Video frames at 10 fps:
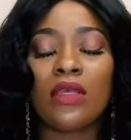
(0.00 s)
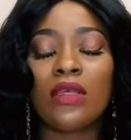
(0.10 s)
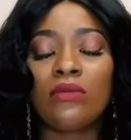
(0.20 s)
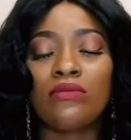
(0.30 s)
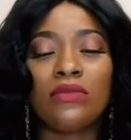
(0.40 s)

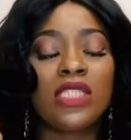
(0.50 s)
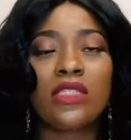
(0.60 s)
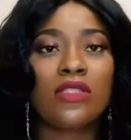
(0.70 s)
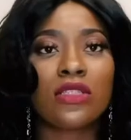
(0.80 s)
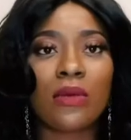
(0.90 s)
listen to
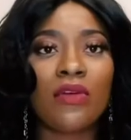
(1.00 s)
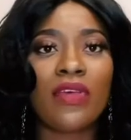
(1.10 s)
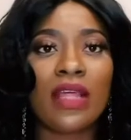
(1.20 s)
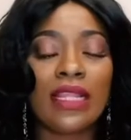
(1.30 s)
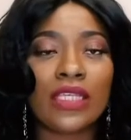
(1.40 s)
some of her
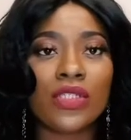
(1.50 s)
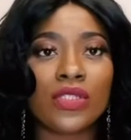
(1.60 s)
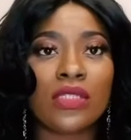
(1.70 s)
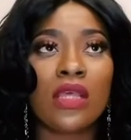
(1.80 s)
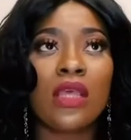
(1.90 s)
lectures.
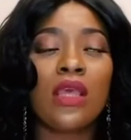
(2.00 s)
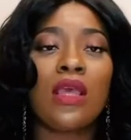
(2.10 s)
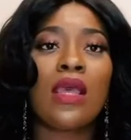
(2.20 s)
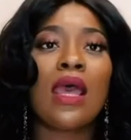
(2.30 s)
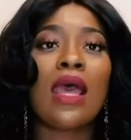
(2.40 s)

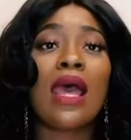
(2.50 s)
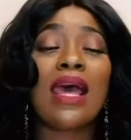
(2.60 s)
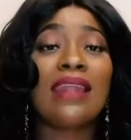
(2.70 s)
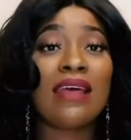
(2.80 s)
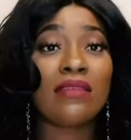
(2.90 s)

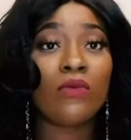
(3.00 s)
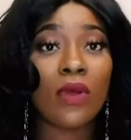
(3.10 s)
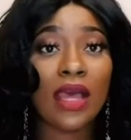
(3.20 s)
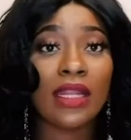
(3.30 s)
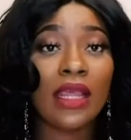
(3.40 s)
Another
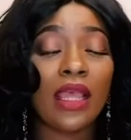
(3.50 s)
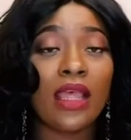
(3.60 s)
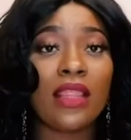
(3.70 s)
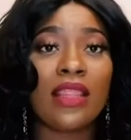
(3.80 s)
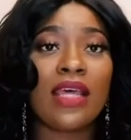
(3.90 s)
one
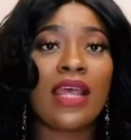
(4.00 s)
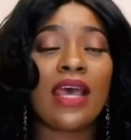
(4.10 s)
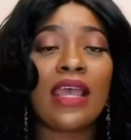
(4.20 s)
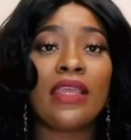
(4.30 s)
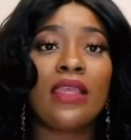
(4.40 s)
that
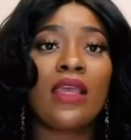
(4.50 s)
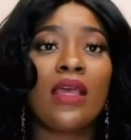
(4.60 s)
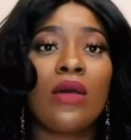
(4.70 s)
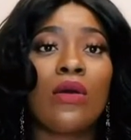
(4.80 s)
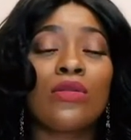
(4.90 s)
I
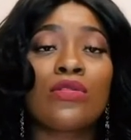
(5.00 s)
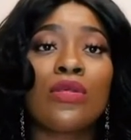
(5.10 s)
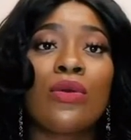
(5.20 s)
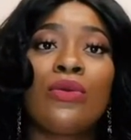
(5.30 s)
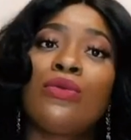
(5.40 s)

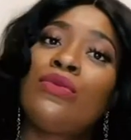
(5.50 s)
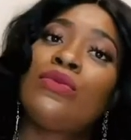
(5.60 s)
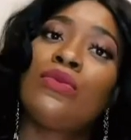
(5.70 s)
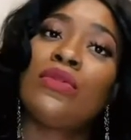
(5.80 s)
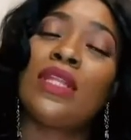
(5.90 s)
also
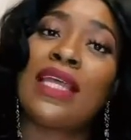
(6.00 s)
like to